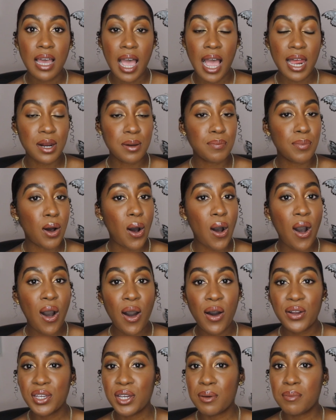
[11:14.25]
Add up
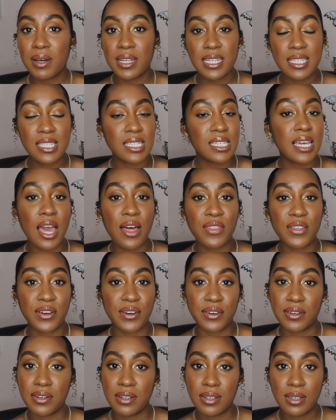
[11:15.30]
all your money
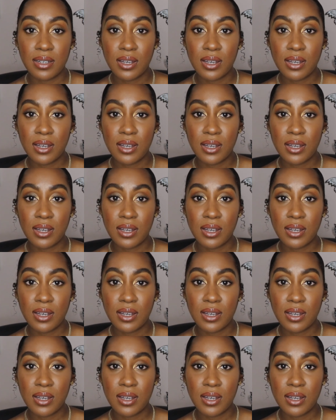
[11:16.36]
together,